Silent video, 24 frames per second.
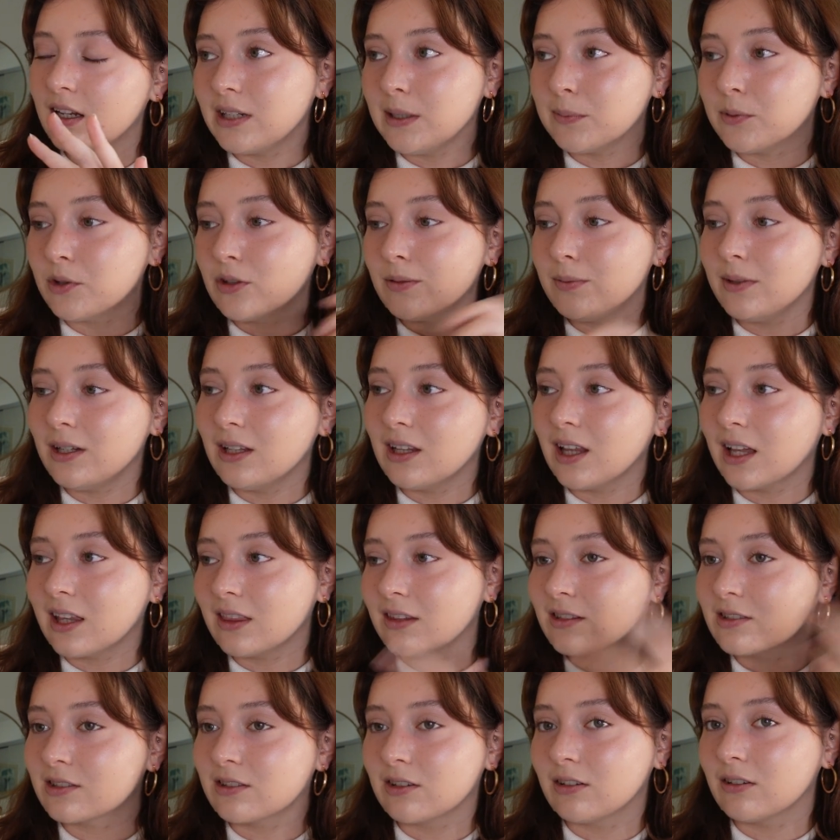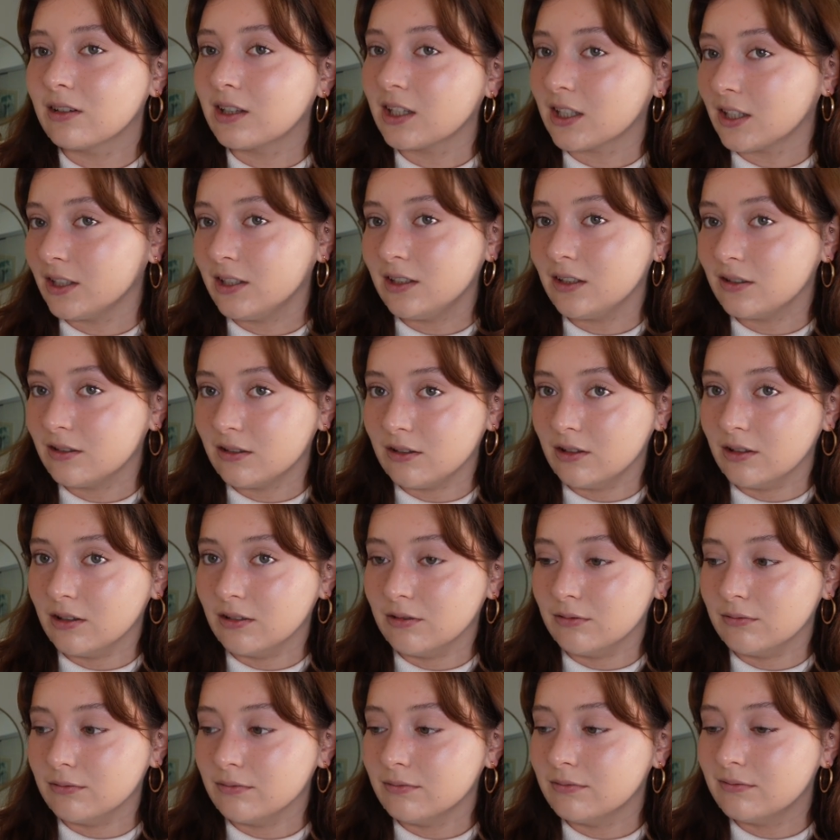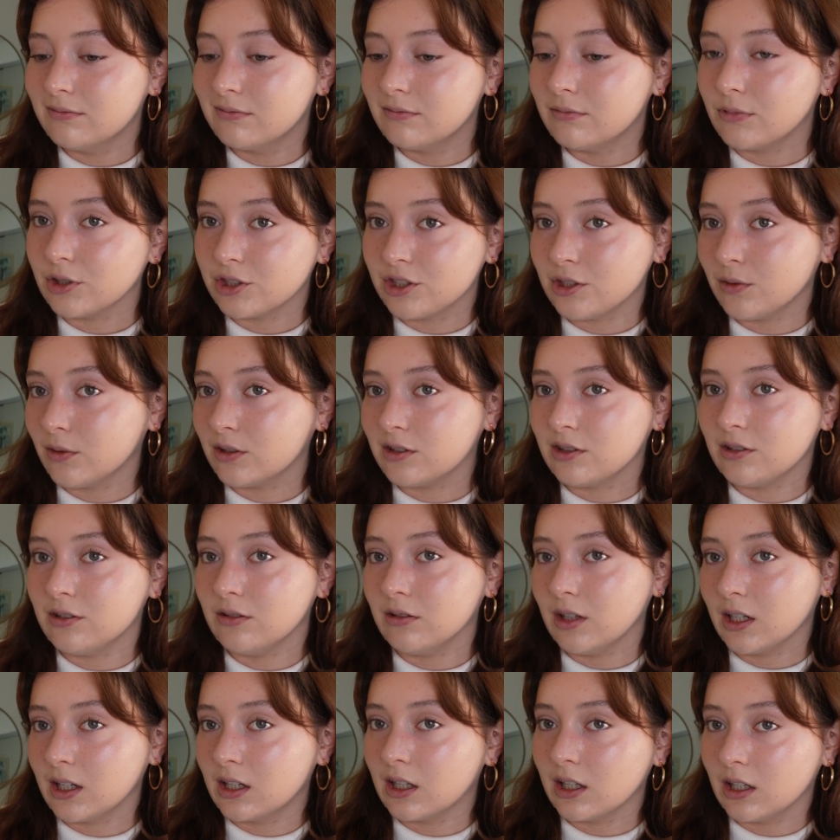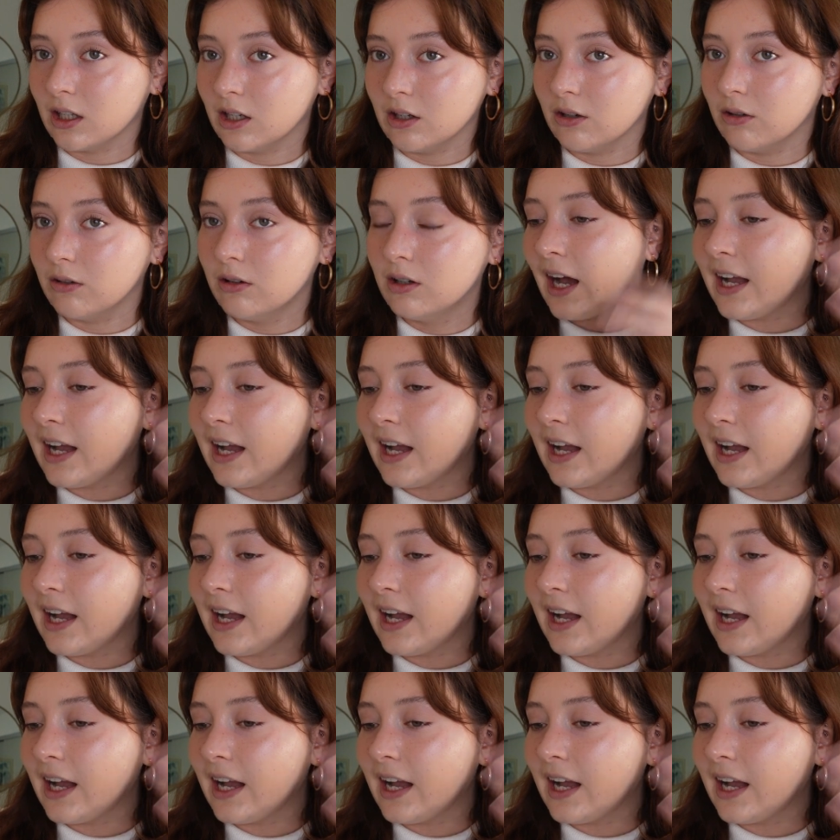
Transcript: people would be like, this girl clearly doesn't know what she wants to do, like hello.